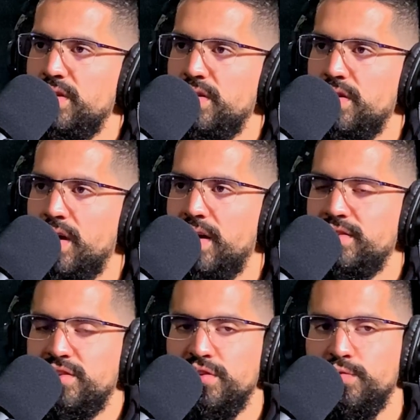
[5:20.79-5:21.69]

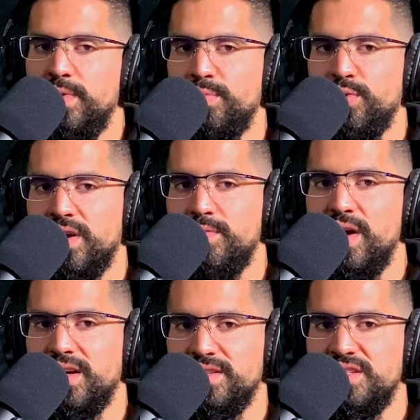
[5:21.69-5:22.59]
Not two people can
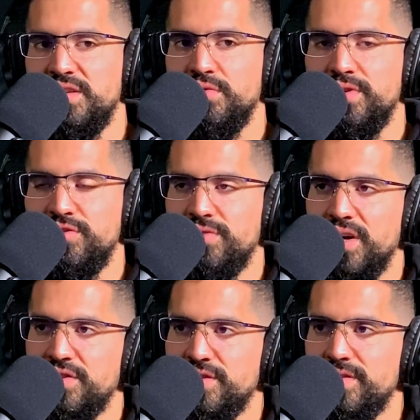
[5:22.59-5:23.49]
make a single
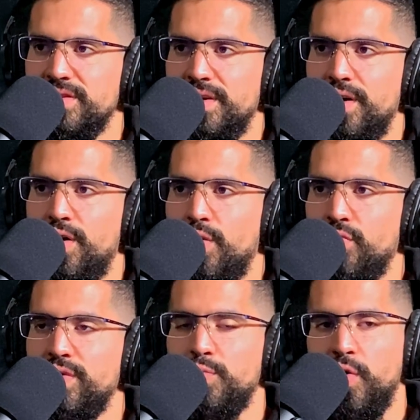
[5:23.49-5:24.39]
introduction.
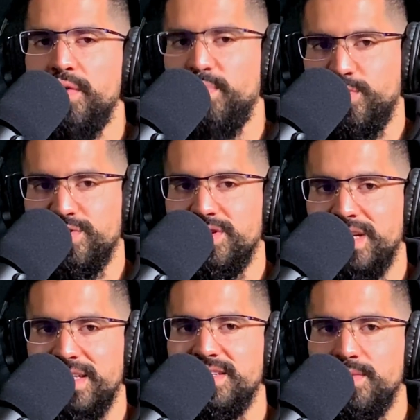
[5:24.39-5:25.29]
Only one person
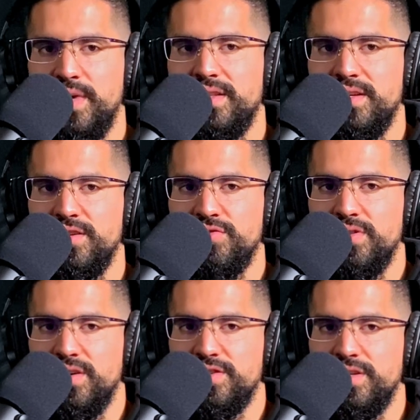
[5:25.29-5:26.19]
gets to make the
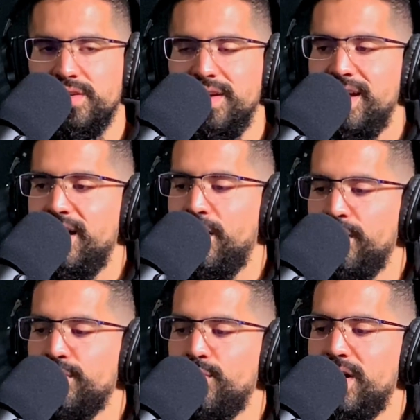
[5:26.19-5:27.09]
introduction.
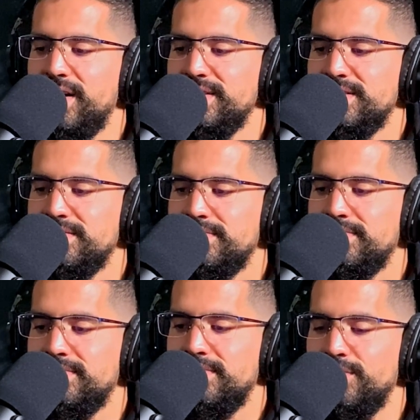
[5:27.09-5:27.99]
Otherwise,
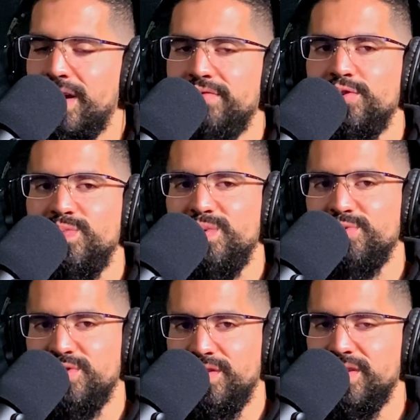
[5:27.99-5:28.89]
you have two people
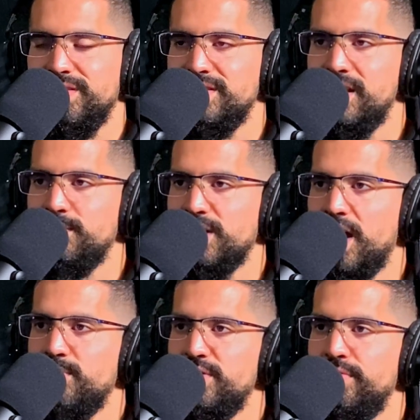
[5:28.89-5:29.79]
talking at the same
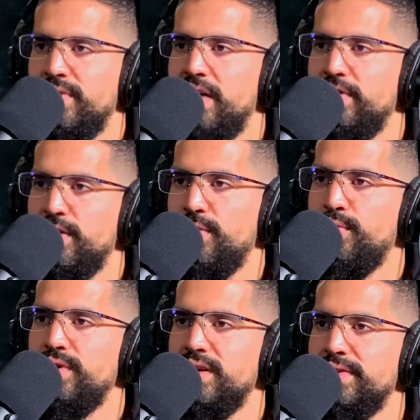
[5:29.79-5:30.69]
time and you don't have an
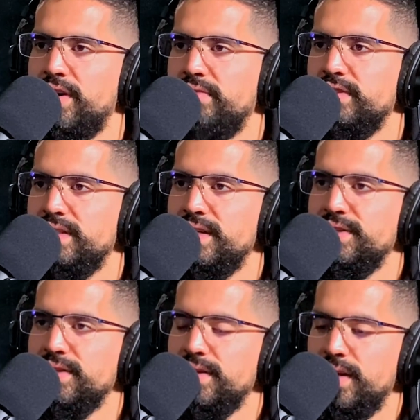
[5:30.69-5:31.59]
authority in the conversation.